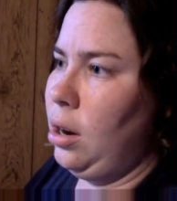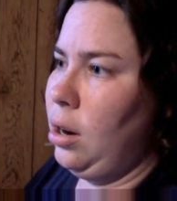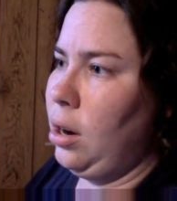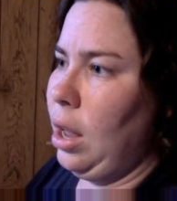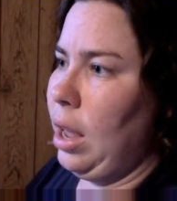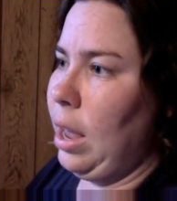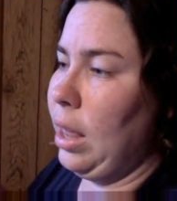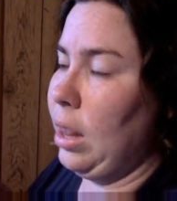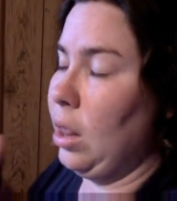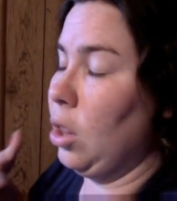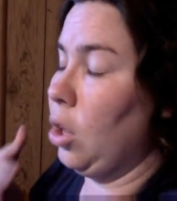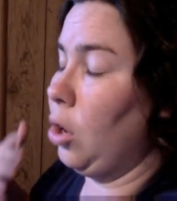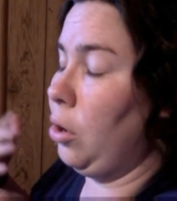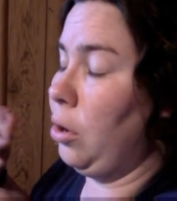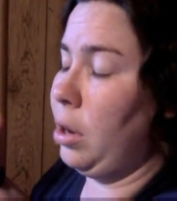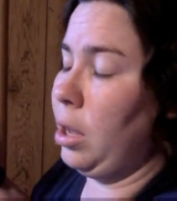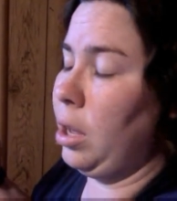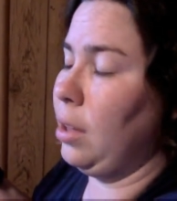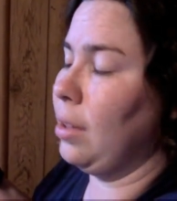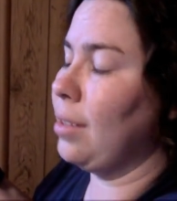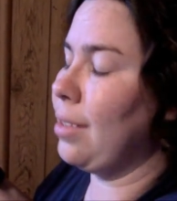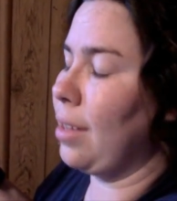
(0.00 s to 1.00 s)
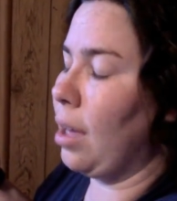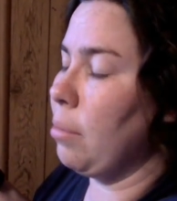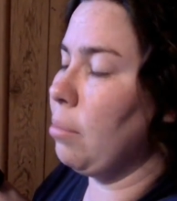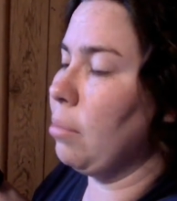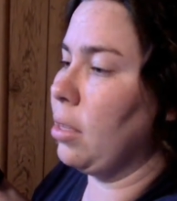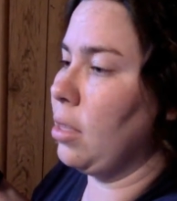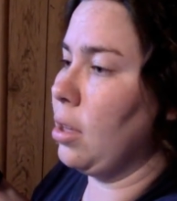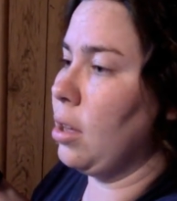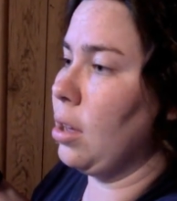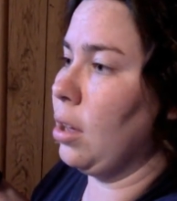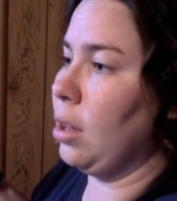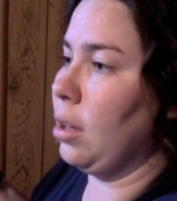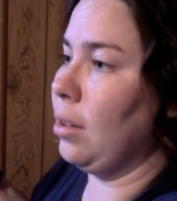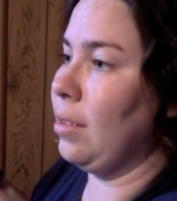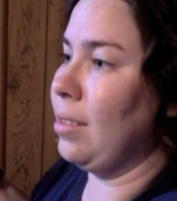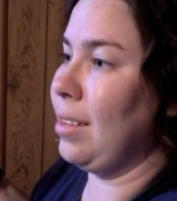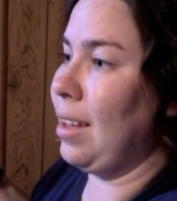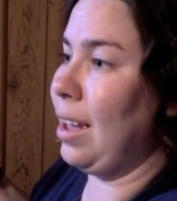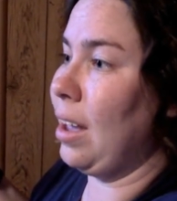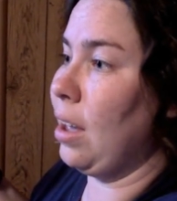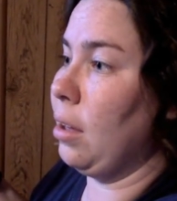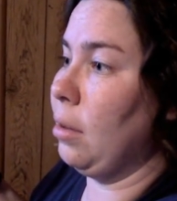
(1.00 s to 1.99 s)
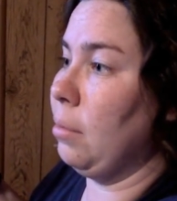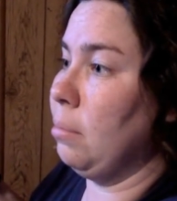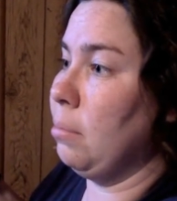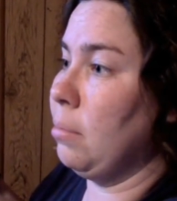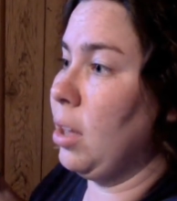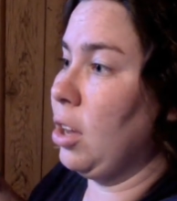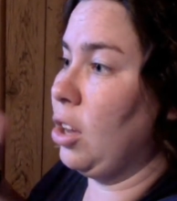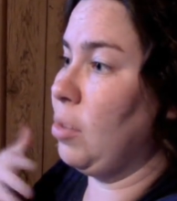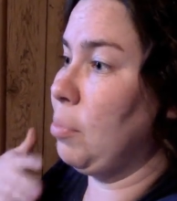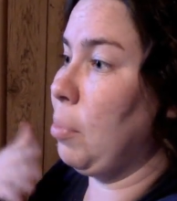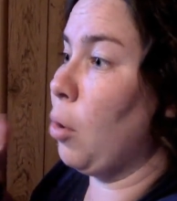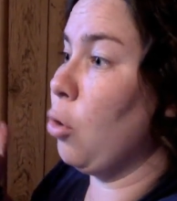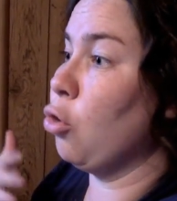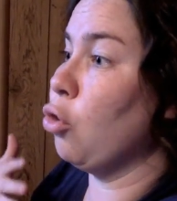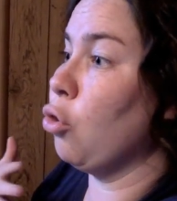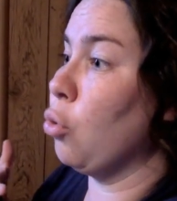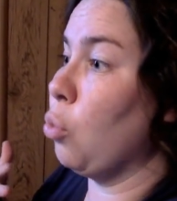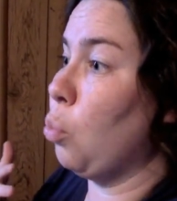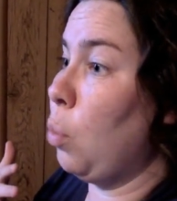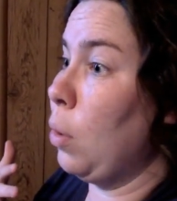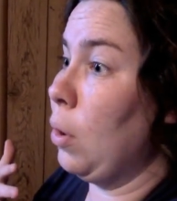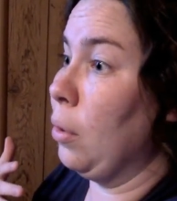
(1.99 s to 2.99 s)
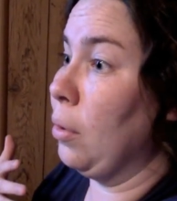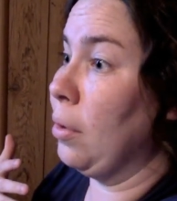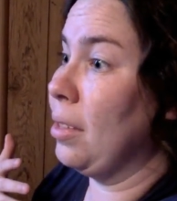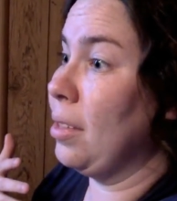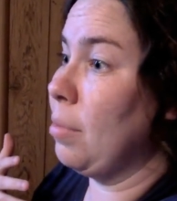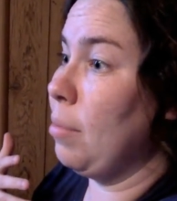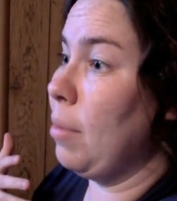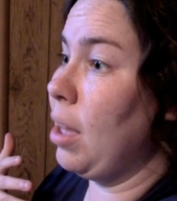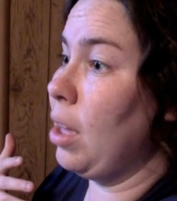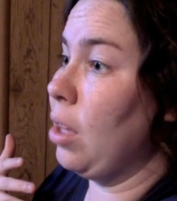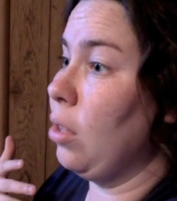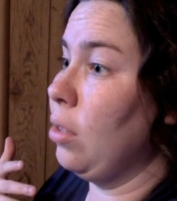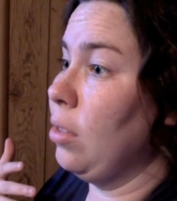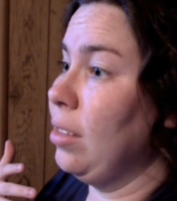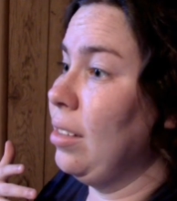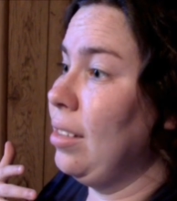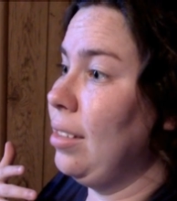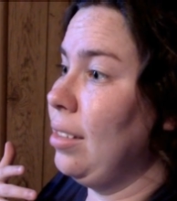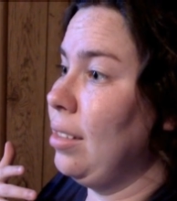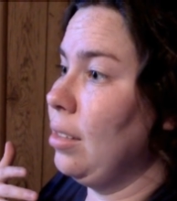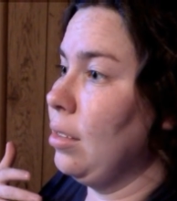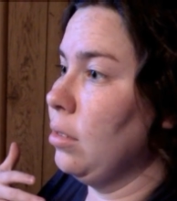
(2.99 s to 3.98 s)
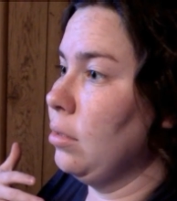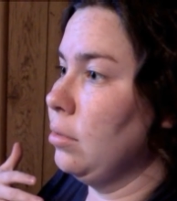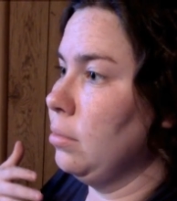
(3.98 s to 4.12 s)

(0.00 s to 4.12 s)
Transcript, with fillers: and learning some things and exposure to weird smells.